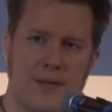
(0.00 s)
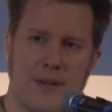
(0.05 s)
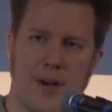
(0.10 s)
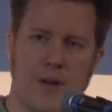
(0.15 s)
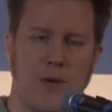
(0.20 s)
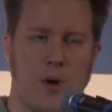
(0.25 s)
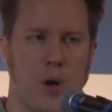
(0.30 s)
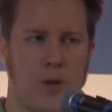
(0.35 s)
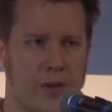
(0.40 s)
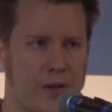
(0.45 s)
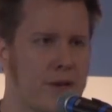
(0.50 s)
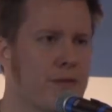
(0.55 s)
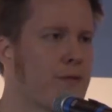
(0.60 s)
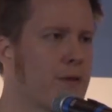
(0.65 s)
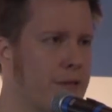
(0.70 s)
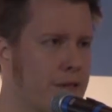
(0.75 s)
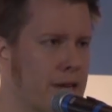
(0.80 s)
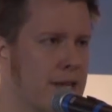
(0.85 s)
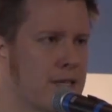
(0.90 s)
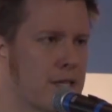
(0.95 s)
of all the
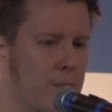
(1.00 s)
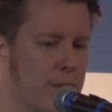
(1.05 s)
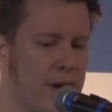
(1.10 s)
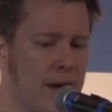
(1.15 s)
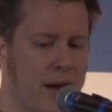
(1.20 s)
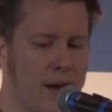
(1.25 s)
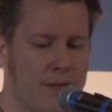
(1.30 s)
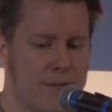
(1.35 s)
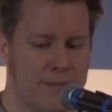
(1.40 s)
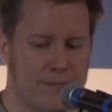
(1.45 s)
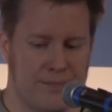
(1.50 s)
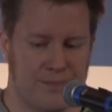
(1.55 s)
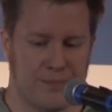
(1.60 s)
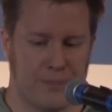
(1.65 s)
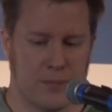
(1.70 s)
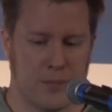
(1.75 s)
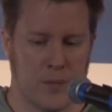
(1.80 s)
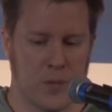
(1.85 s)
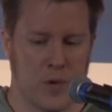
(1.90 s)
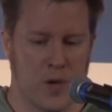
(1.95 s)
different things that we have.
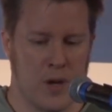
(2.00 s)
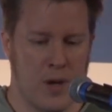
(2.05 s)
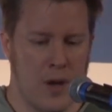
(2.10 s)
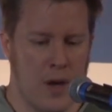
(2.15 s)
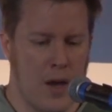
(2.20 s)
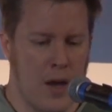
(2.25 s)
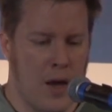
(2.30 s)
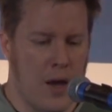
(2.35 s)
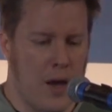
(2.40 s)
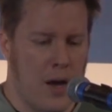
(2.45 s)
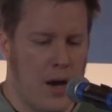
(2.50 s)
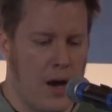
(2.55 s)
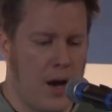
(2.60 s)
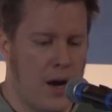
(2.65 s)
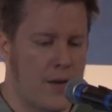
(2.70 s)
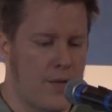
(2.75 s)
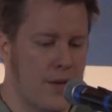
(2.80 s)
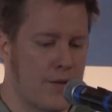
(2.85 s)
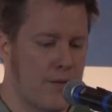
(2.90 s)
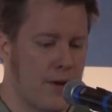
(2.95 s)

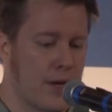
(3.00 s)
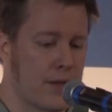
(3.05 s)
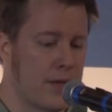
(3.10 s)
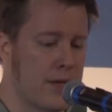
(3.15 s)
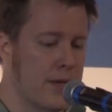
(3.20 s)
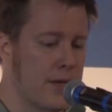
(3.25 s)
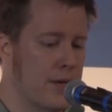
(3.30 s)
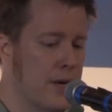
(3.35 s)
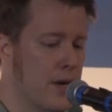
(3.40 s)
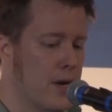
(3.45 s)
And then finally,